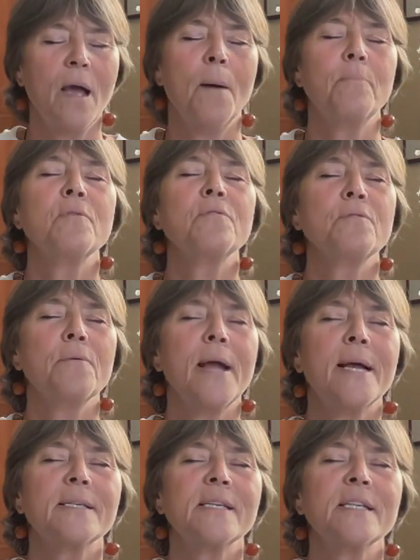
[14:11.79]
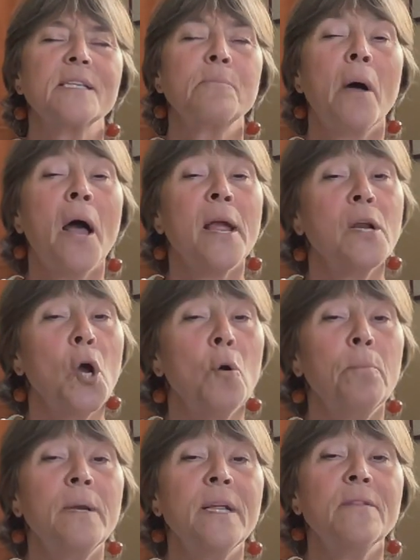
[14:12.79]
upper thoracic spine,
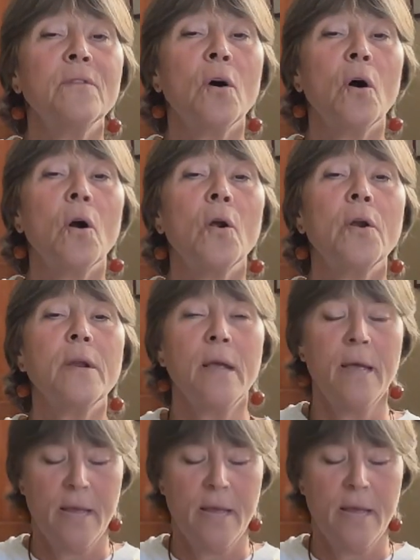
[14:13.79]
opening the heart,